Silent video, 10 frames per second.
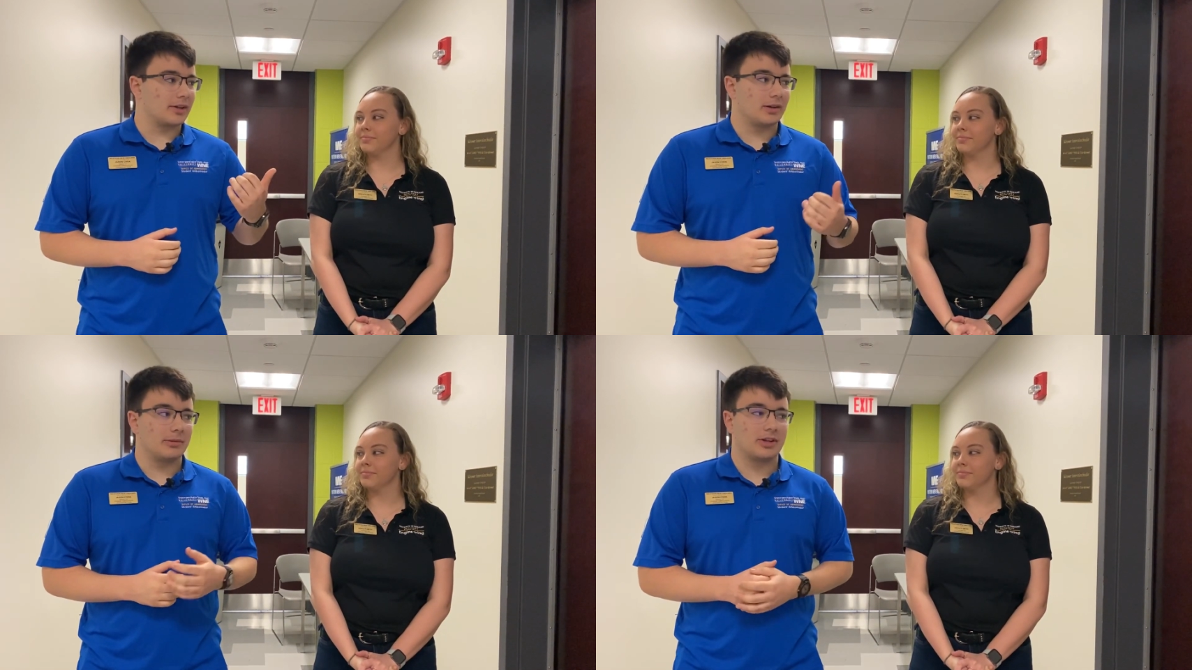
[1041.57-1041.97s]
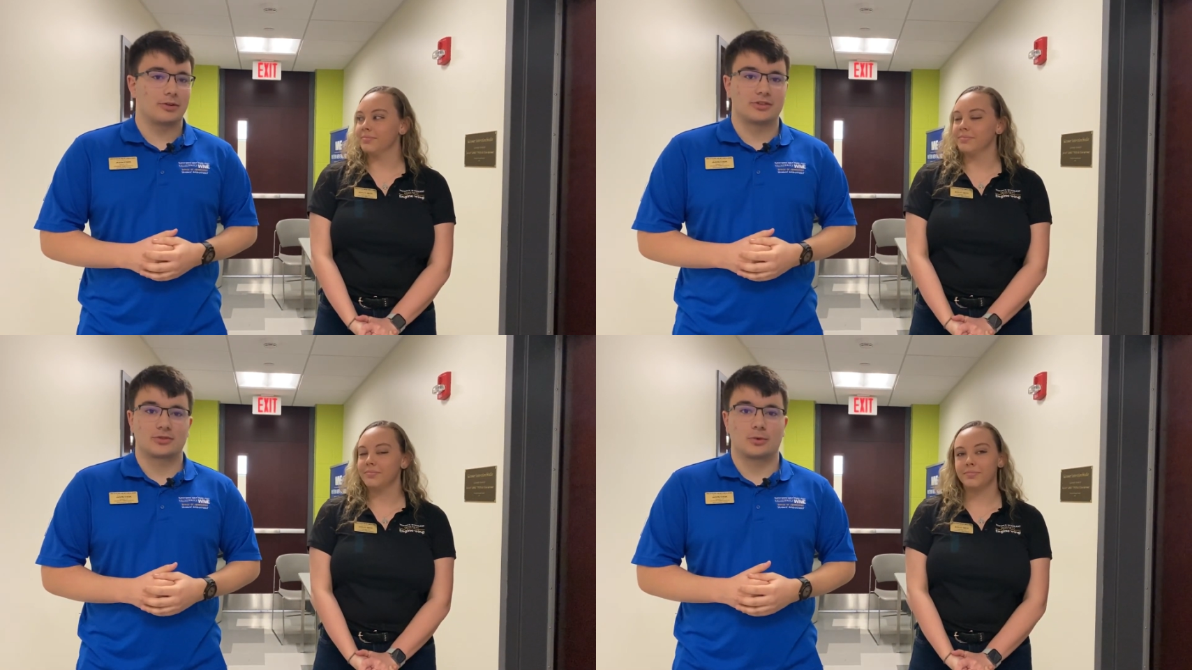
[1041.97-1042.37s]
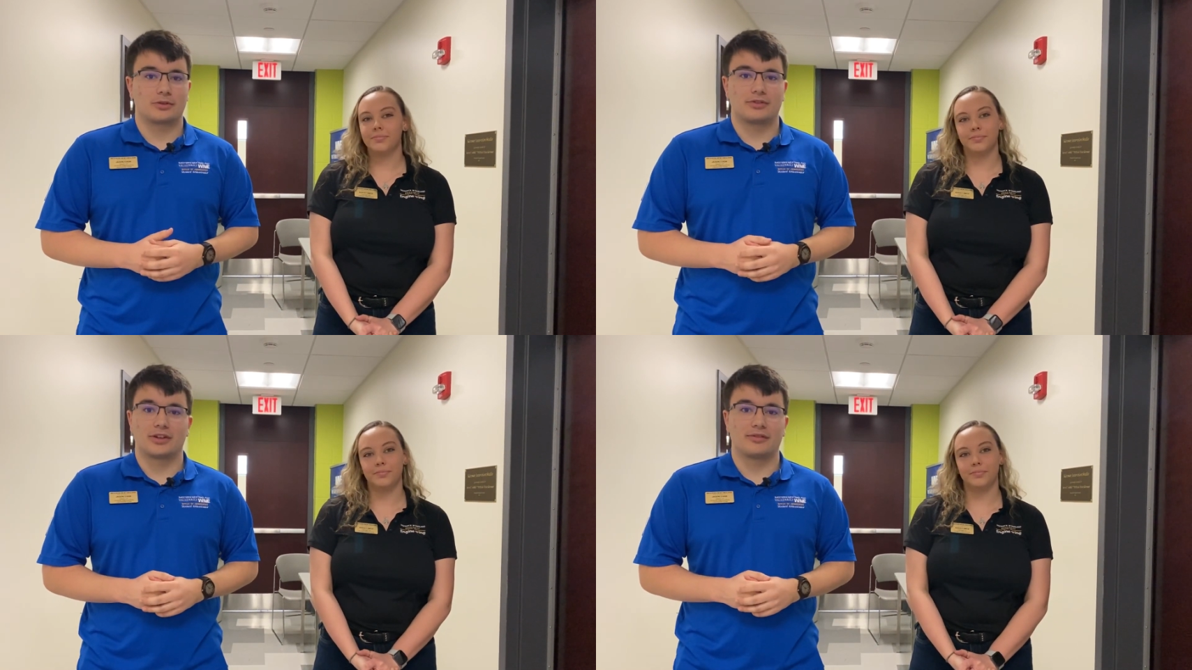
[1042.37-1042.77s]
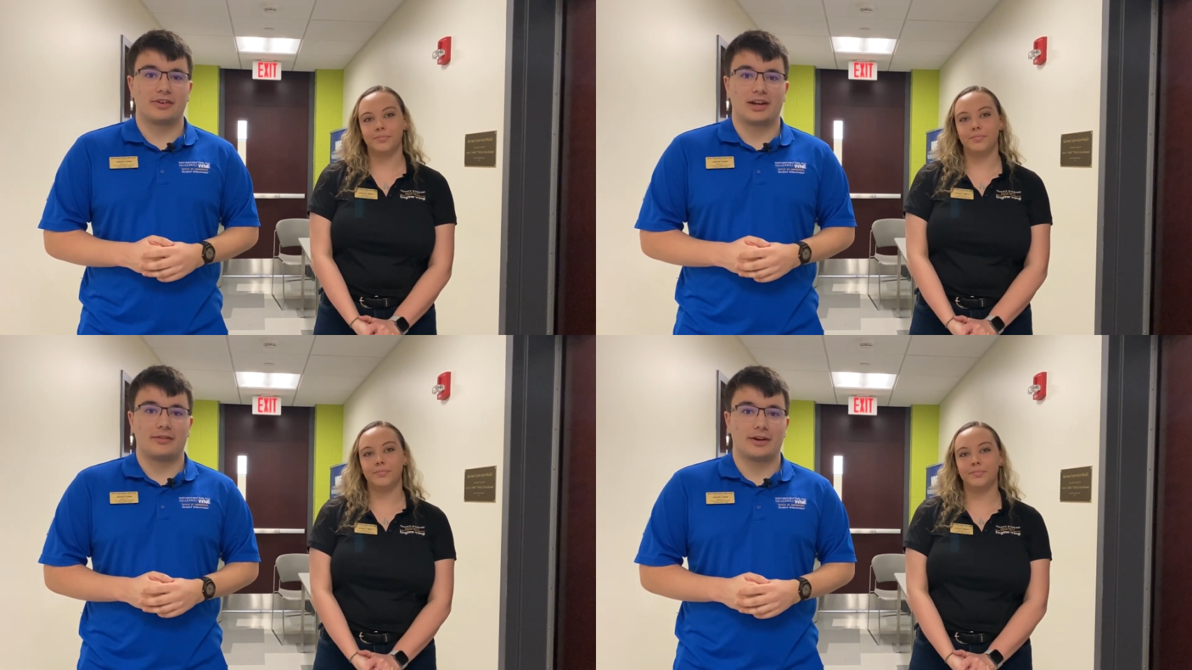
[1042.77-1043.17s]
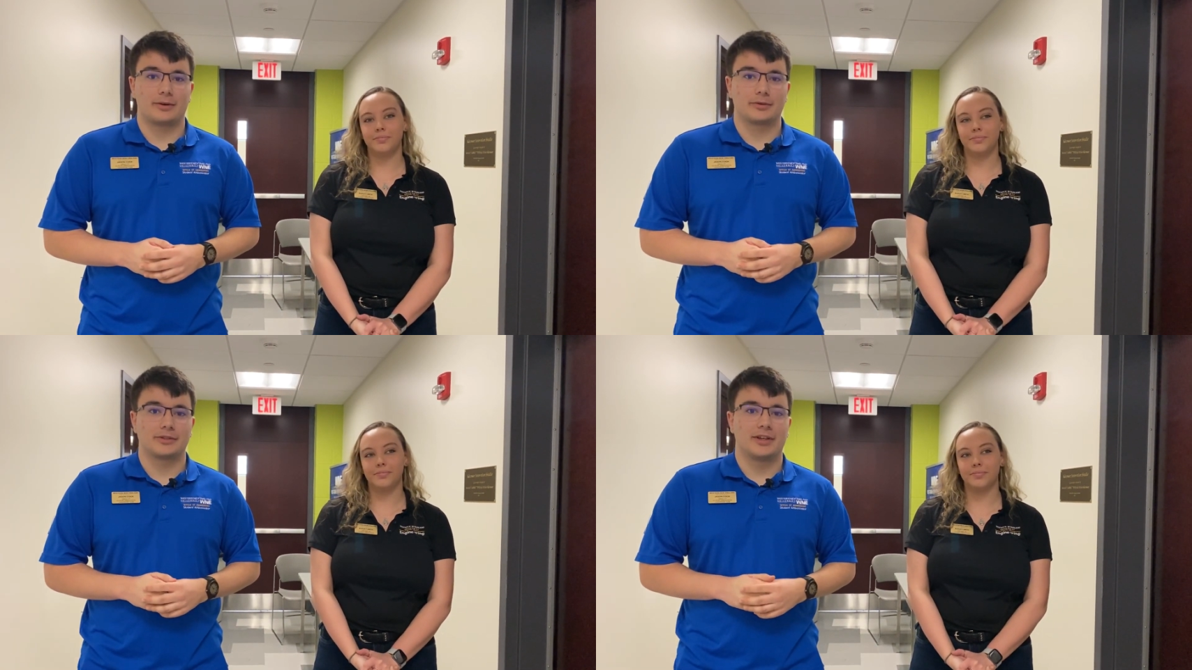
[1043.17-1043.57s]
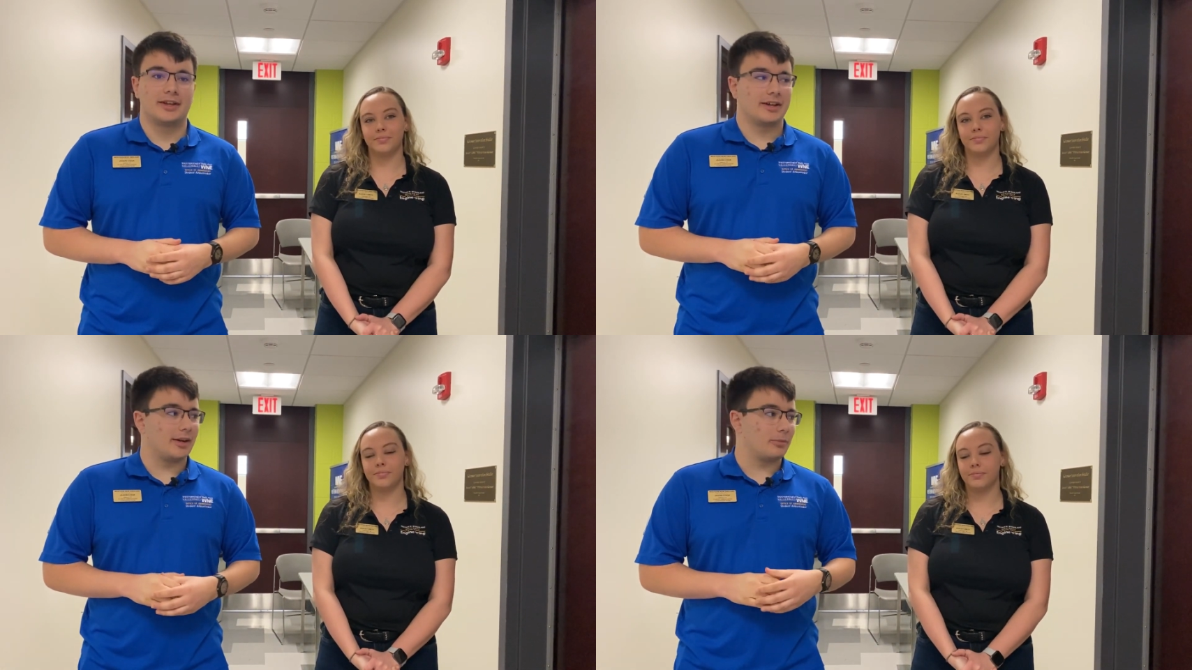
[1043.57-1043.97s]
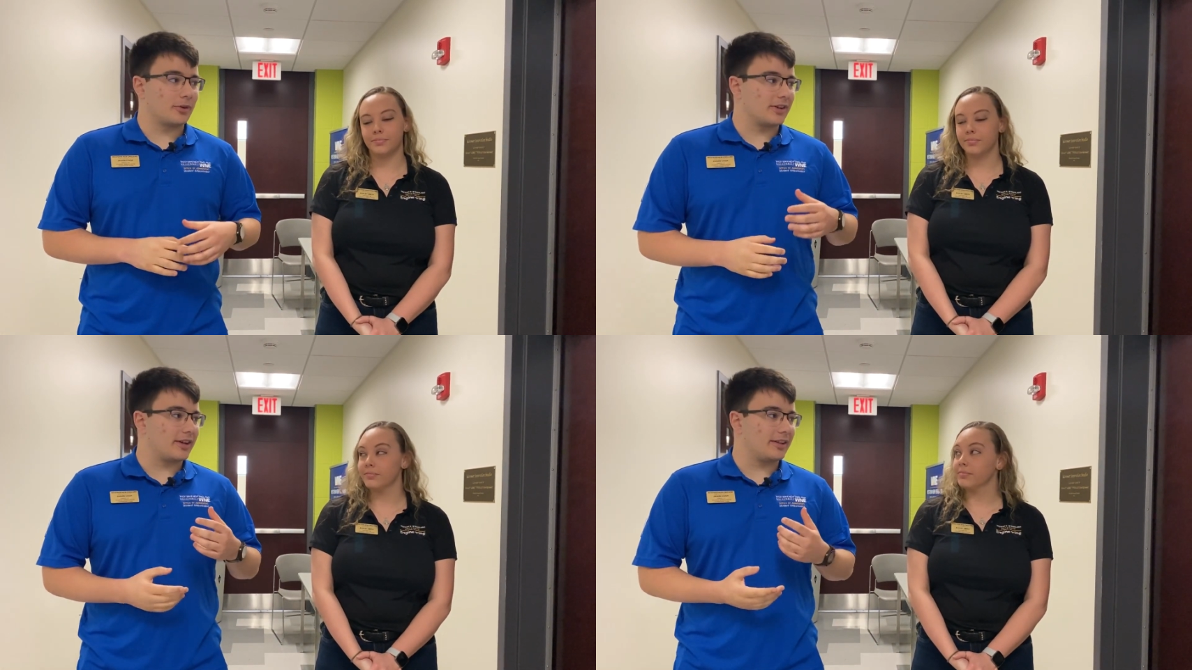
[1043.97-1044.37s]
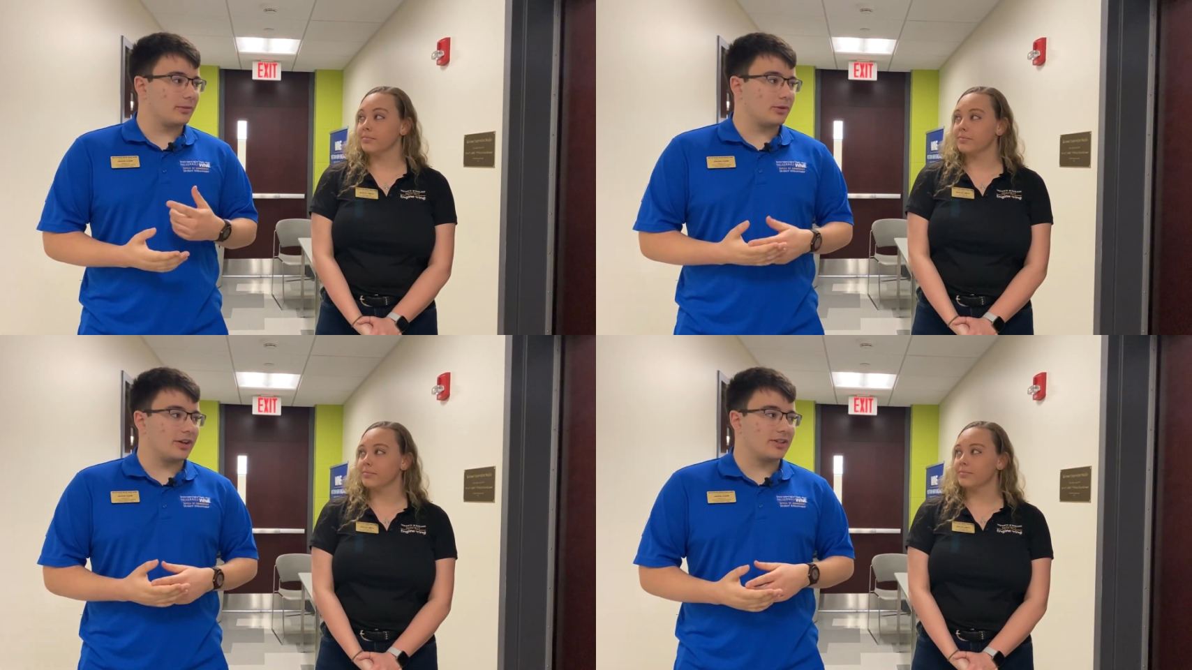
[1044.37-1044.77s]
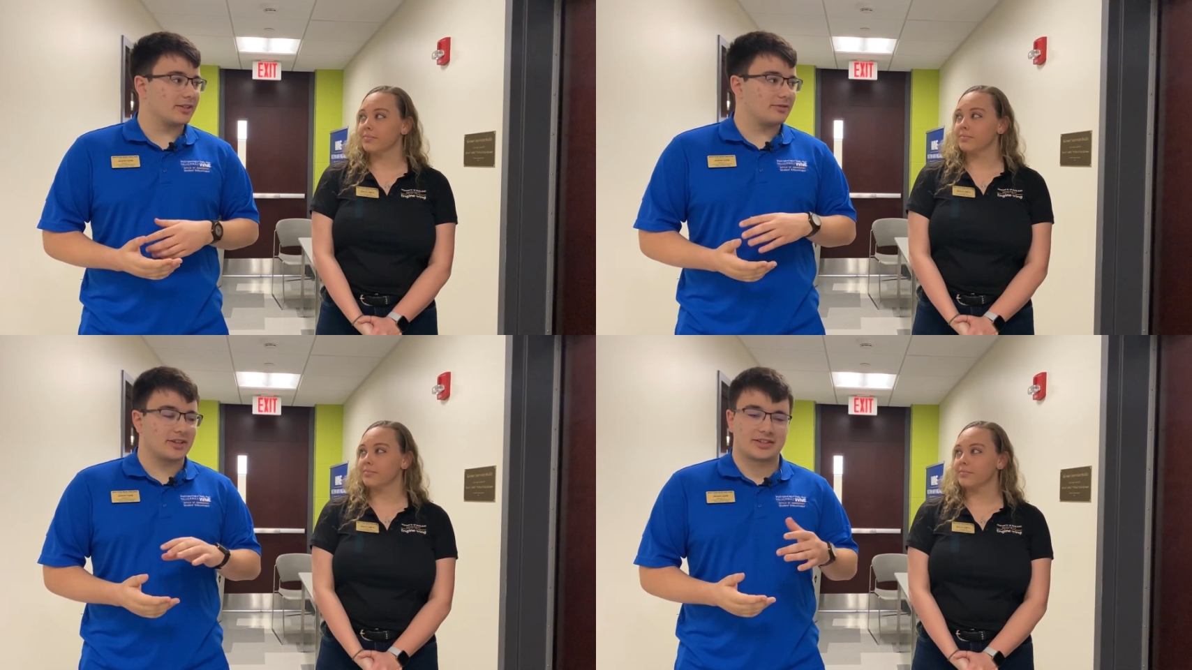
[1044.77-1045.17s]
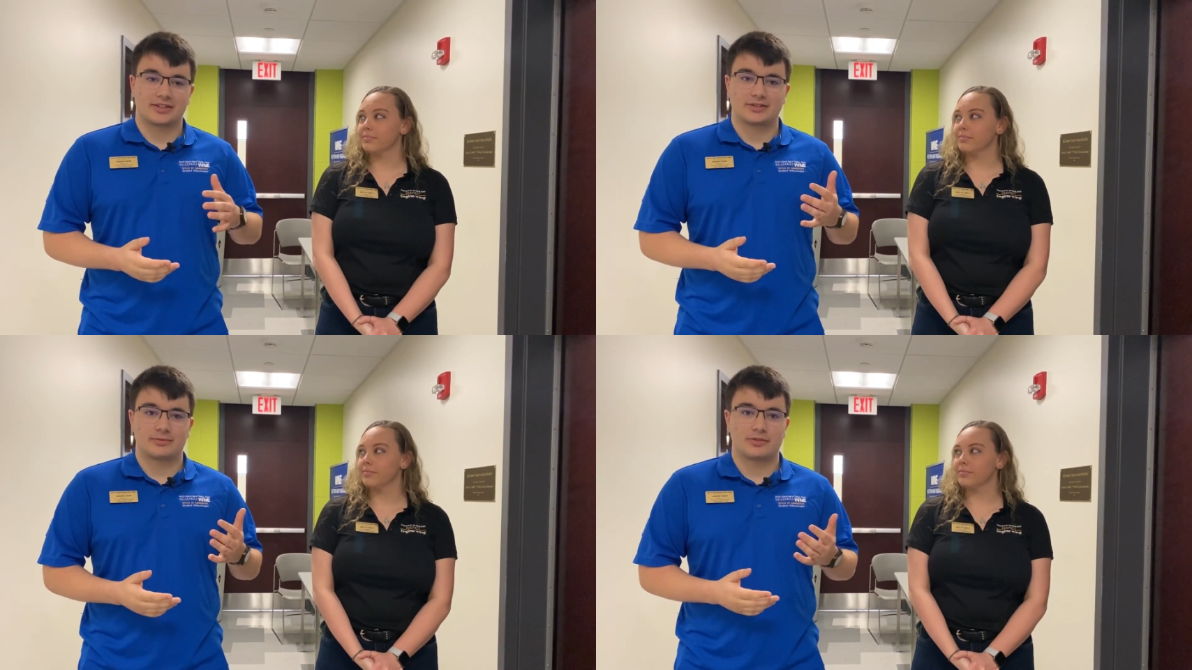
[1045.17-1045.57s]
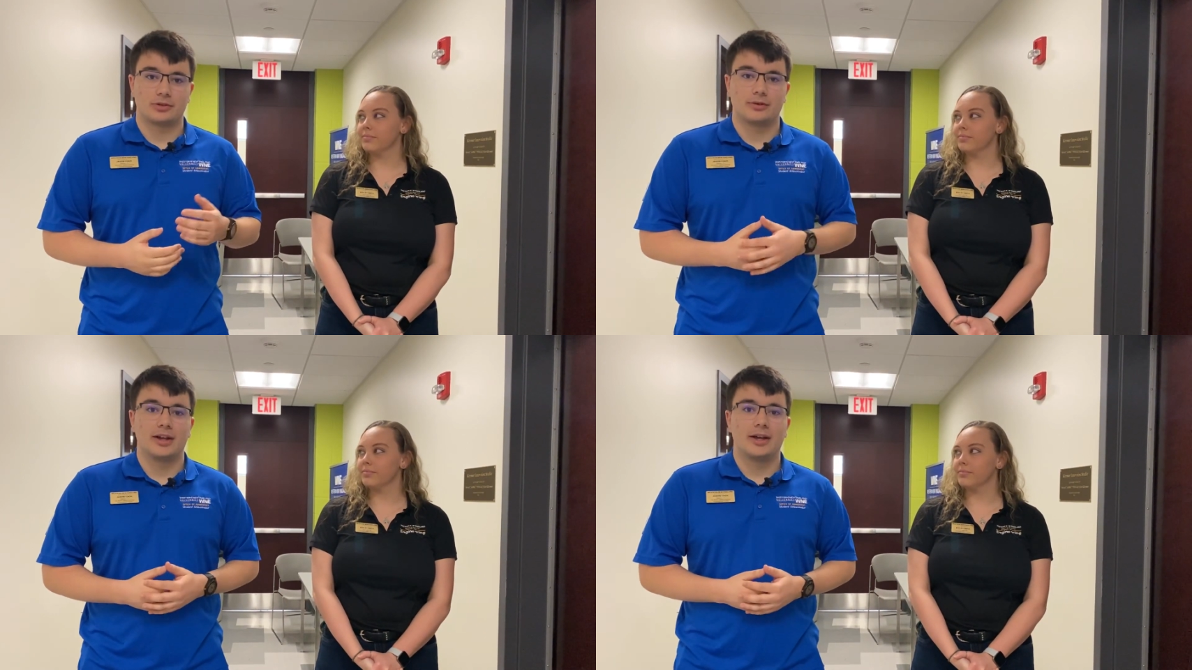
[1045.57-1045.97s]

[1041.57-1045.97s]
Speaker 1: and come in here and just work for like five hours um, working on the projects, fixing a few